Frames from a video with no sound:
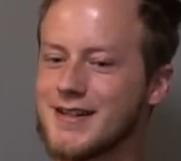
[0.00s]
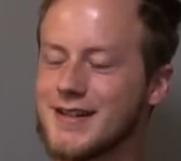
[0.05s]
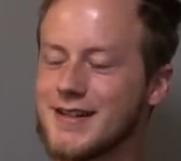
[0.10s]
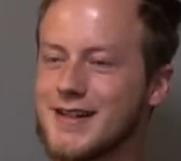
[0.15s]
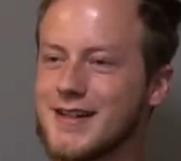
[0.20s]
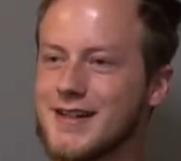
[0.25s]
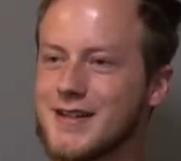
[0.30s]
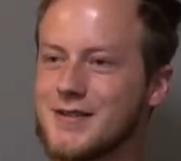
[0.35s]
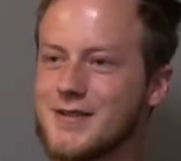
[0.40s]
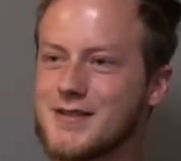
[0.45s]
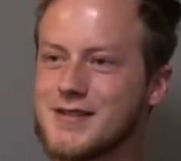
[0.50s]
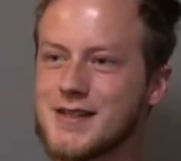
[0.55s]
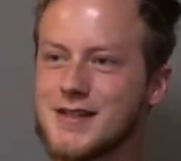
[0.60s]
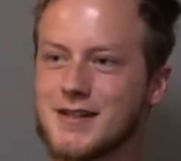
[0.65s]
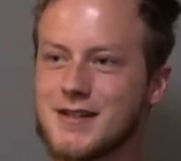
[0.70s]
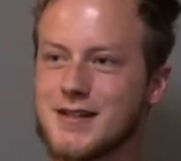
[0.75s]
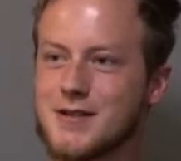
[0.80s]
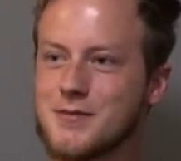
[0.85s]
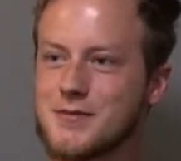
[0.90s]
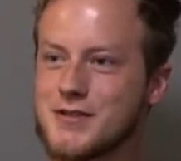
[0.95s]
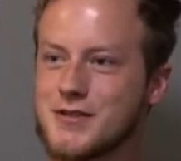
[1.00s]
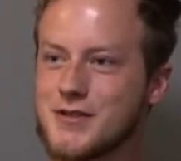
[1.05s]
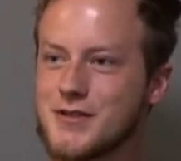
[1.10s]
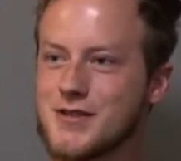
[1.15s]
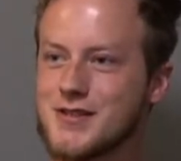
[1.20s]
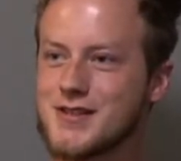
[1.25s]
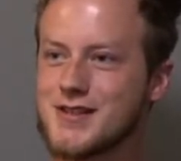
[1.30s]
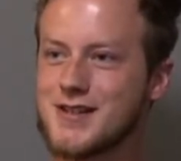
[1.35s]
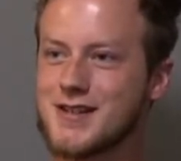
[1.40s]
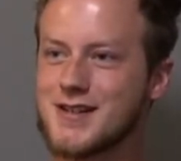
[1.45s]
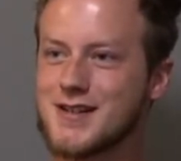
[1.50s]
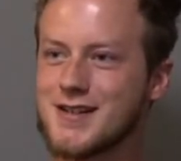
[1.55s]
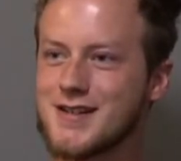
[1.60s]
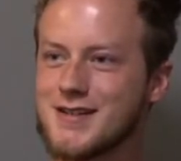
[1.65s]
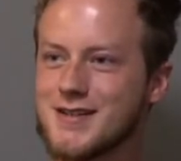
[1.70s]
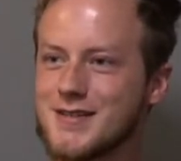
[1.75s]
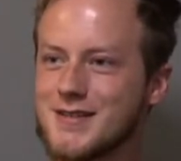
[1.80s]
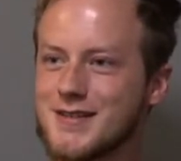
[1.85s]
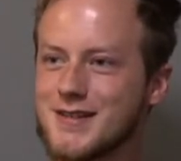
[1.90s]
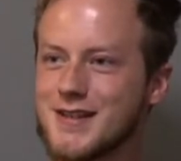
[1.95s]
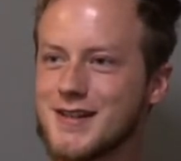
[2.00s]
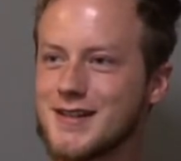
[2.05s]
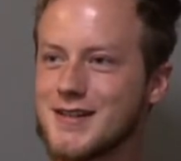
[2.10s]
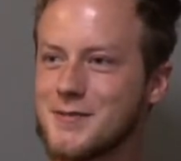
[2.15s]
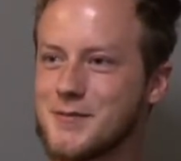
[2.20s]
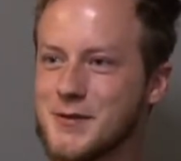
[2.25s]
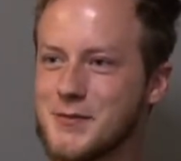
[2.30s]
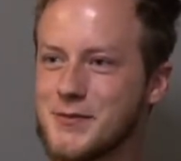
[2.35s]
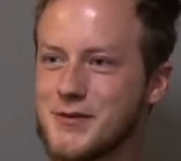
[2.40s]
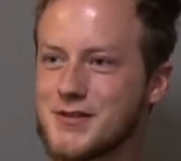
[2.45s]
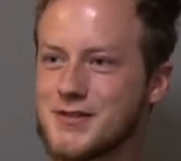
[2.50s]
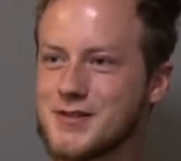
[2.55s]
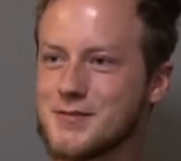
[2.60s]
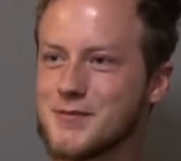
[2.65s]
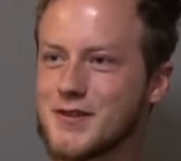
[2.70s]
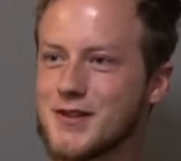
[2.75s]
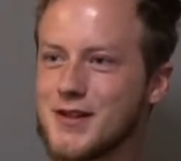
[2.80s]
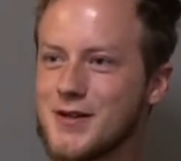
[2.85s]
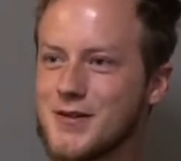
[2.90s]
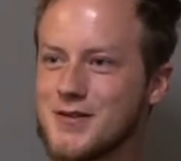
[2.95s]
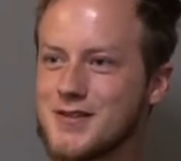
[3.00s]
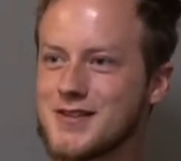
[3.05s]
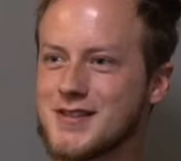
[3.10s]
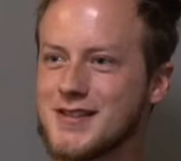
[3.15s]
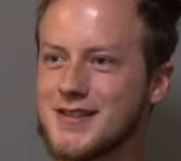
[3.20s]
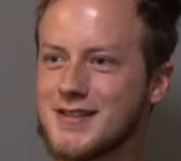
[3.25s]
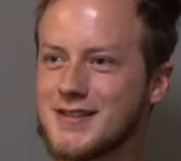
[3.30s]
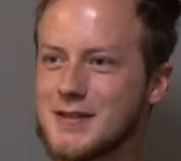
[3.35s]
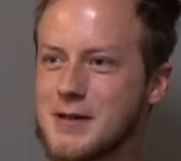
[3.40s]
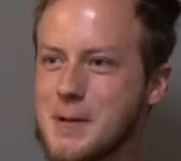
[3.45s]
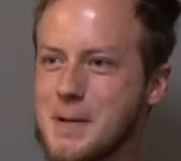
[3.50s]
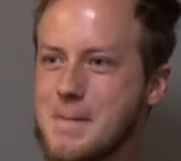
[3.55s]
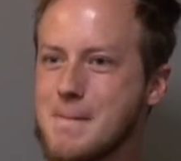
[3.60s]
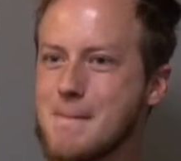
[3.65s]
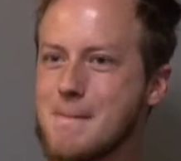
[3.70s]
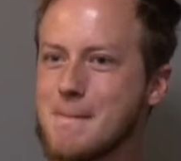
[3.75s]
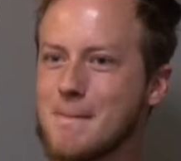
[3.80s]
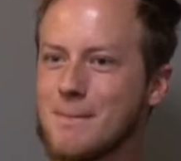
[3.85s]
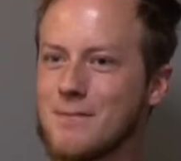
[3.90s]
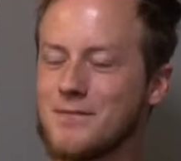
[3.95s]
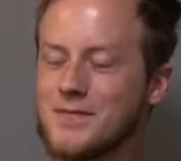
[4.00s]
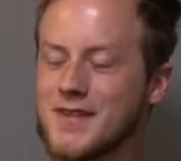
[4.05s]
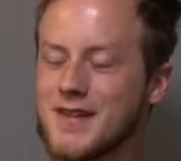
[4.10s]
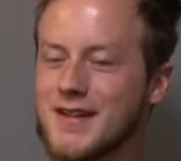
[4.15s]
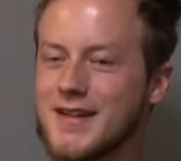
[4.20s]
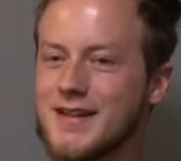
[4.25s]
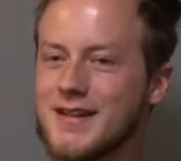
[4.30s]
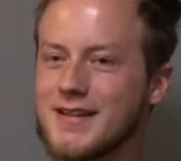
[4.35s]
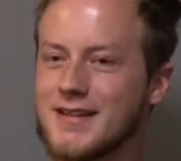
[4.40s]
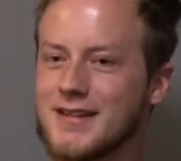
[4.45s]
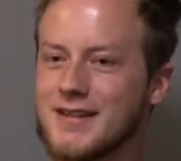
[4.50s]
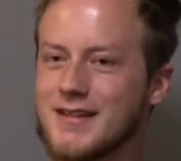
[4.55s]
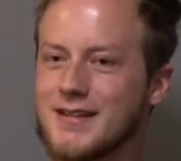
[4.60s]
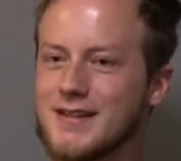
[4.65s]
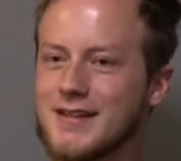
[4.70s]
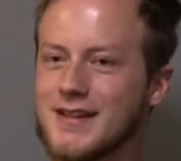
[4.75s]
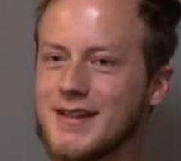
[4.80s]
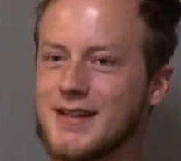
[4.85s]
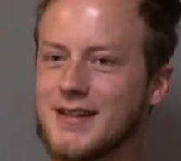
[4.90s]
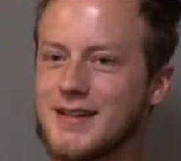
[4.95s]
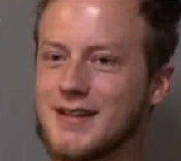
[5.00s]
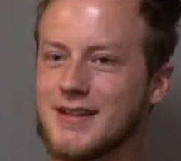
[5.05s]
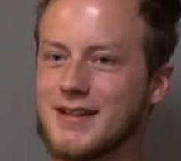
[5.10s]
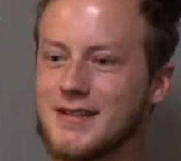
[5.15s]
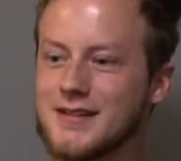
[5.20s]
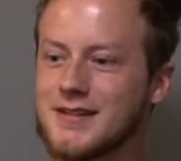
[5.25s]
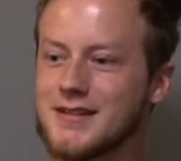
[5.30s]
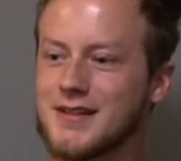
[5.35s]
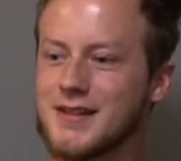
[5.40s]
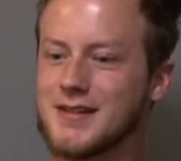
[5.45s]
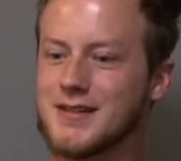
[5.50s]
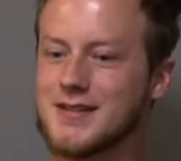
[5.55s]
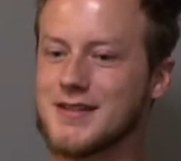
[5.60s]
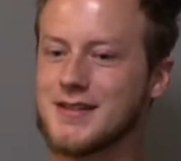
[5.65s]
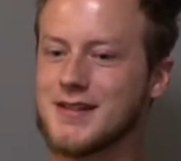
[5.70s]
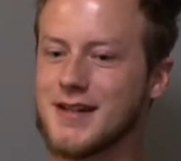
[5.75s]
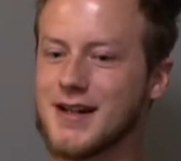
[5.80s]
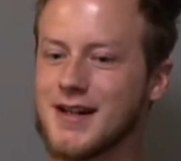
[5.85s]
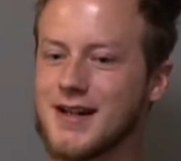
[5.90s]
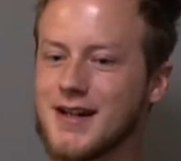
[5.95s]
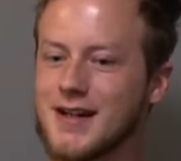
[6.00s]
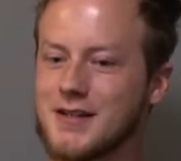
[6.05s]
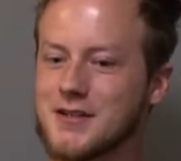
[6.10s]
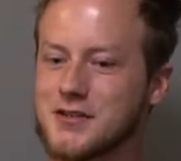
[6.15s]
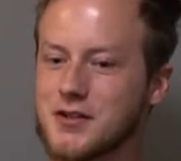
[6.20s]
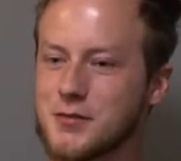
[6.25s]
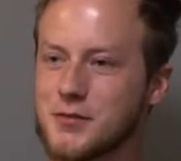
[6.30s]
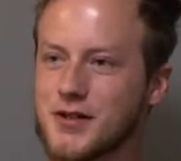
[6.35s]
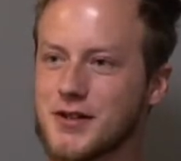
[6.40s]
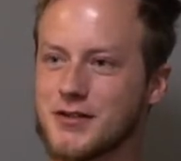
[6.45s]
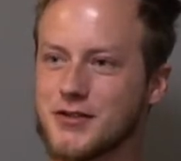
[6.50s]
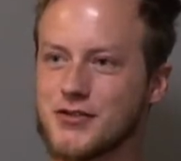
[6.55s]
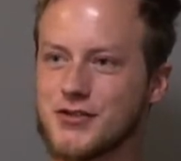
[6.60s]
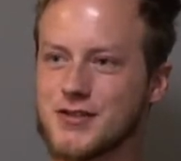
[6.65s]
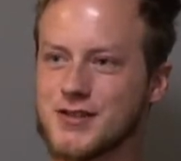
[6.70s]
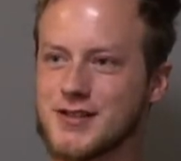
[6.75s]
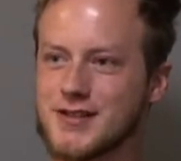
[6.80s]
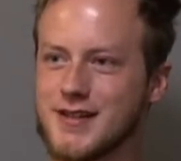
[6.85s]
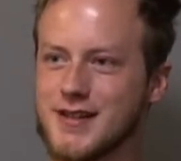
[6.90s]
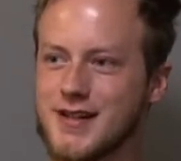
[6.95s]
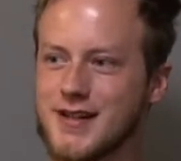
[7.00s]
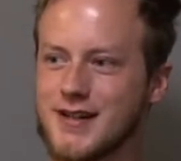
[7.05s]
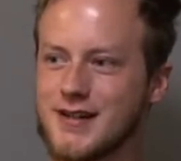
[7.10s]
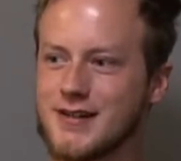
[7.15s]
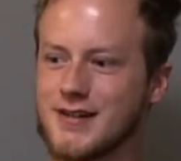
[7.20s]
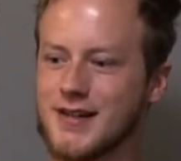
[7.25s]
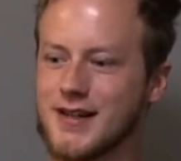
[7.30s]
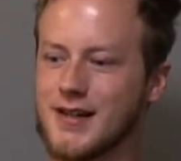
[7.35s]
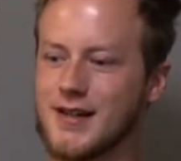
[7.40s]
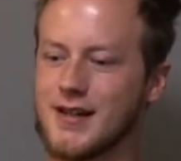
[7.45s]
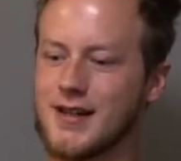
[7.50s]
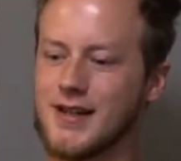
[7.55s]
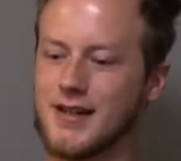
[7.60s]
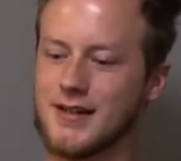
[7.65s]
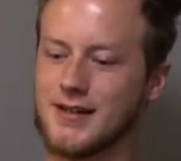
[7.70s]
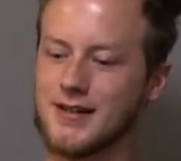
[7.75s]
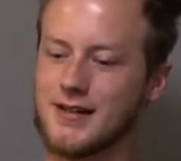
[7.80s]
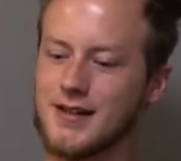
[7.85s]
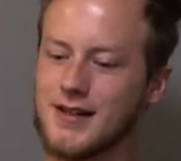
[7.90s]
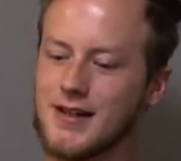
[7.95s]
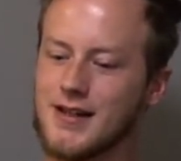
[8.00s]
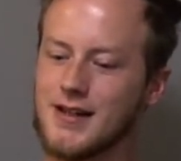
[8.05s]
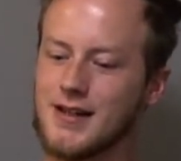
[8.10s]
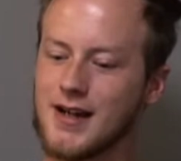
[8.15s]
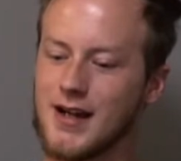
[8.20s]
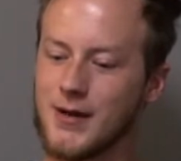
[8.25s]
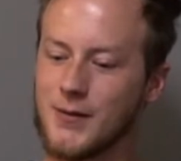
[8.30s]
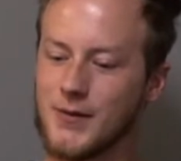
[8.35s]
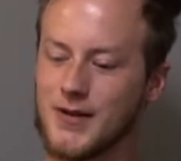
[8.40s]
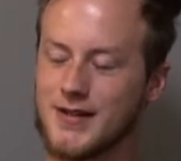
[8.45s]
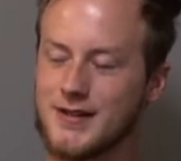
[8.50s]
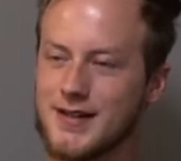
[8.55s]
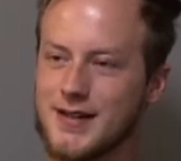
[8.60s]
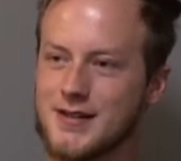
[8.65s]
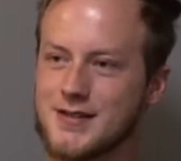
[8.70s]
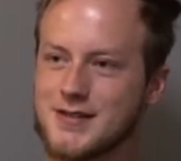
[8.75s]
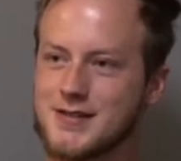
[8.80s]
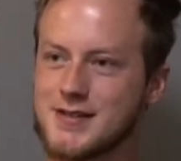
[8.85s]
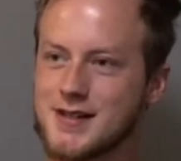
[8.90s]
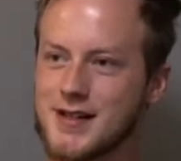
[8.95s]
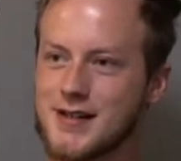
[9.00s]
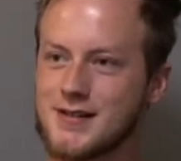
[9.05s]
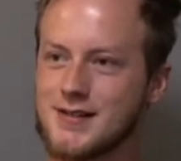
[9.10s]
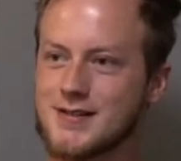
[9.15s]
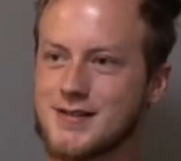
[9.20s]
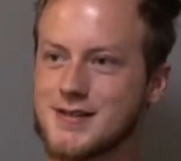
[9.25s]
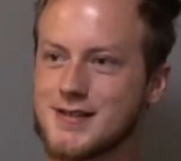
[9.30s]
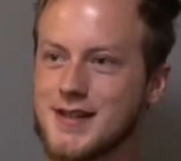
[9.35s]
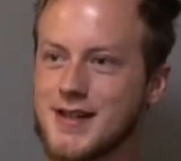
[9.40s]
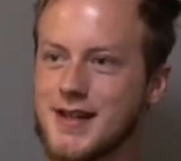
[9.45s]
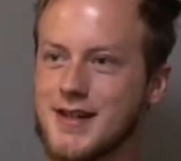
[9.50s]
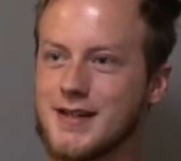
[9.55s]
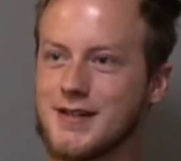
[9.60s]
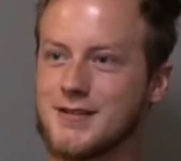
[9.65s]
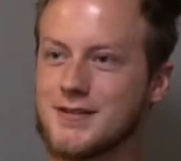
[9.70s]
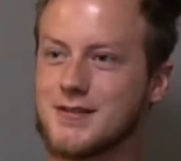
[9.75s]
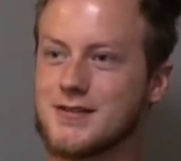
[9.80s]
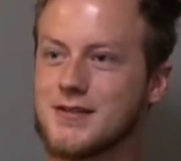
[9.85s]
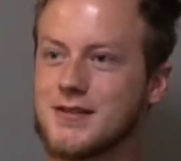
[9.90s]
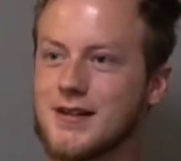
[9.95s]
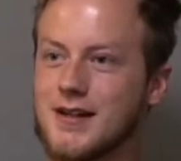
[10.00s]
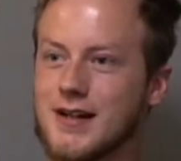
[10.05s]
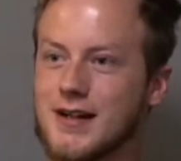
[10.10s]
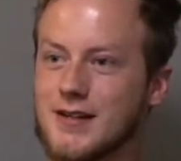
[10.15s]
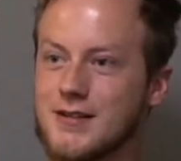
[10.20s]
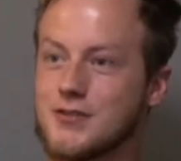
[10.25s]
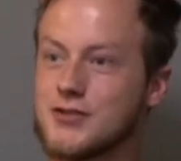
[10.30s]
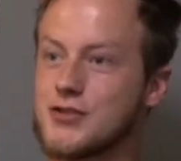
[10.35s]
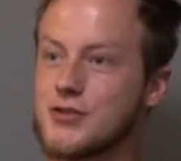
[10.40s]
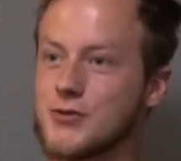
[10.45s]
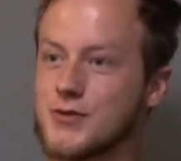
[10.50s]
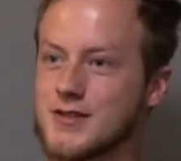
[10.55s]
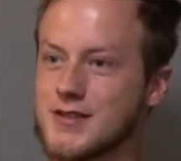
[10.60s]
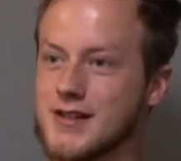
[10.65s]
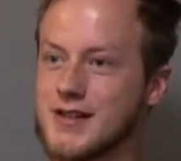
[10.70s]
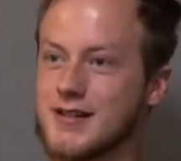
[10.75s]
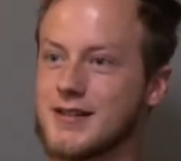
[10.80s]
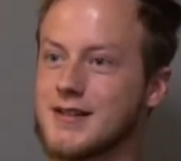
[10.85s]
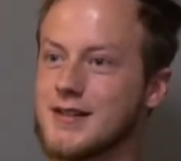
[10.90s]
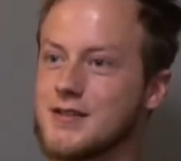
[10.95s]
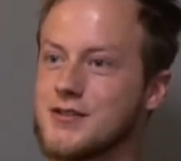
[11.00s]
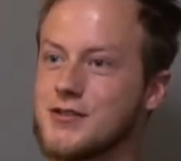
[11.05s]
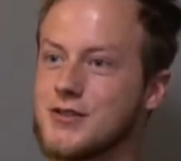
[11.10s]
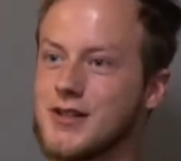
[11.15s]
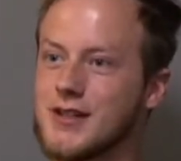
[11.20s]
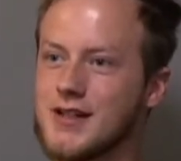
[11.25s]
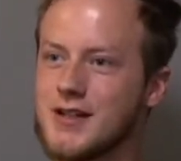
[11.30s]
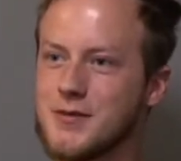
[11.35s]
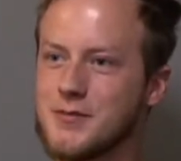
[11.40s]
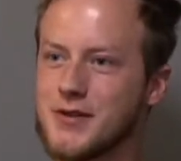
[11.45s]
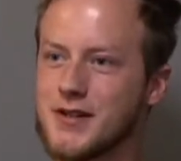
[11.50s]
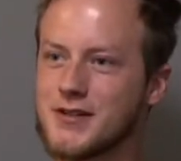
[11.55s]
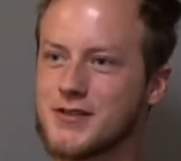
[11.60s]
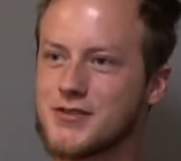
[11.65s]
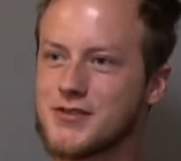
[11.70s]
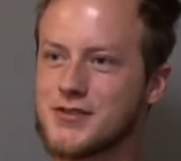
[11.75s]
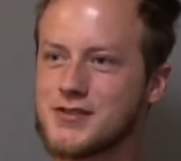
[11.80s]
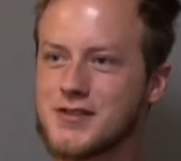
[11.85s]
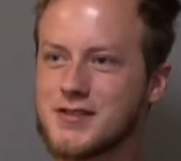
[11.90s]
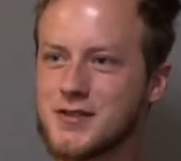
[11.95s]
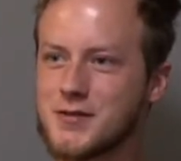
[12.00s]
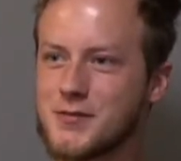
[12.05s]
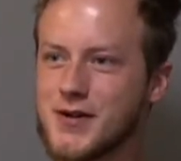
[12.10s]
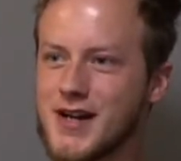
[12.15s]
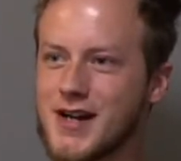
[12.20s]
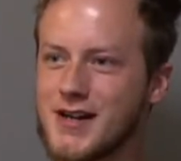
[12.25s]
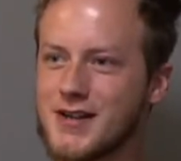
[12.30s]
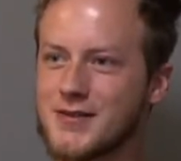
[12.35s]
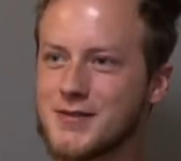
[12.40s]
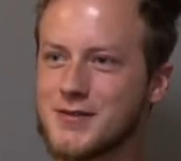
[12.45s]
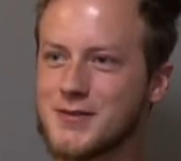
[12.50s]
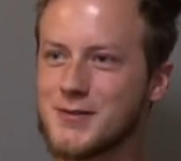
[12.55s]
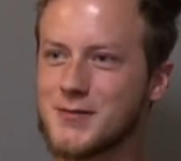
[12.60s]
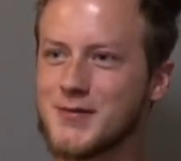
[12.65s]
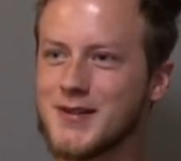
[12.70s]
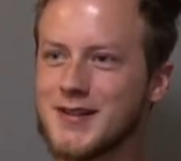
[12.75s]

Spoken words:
And he was like, "I'm so sorry, hold on, let me put some clothes on." And he did that. I took pictures in there, and then I went downstairs, and she was like, "Did you get any pictures of the bathroom?"